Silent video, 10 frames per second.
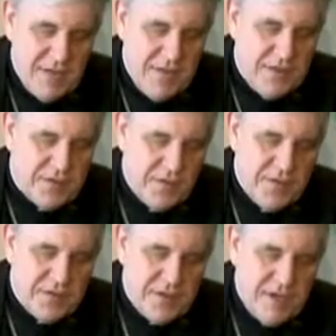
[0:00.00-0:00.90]
This
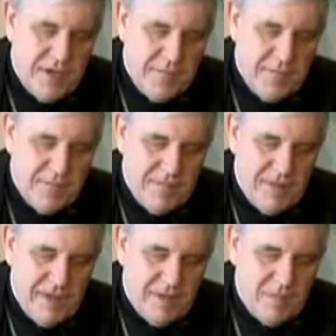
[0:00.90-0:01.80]
was um,
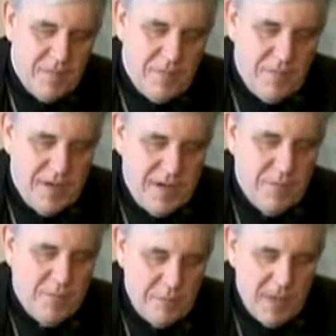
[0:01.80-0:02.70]
um, me
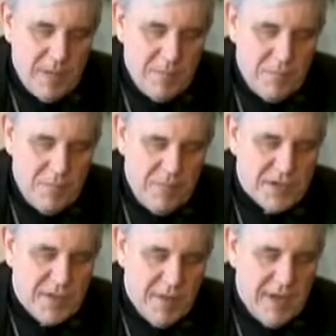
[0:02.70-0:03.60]
um,
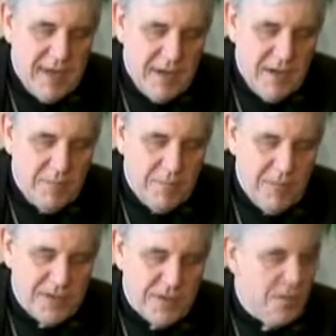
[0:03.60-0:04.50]
professing my um,
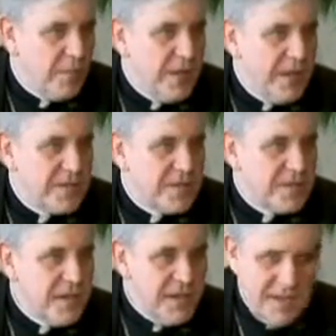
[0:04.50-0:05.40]
basically
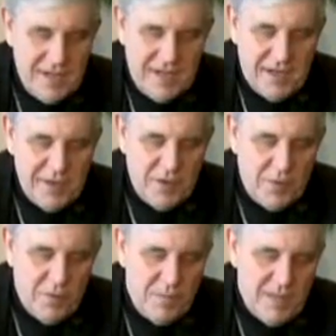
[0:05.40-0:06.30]
obedience uh, to the Pope.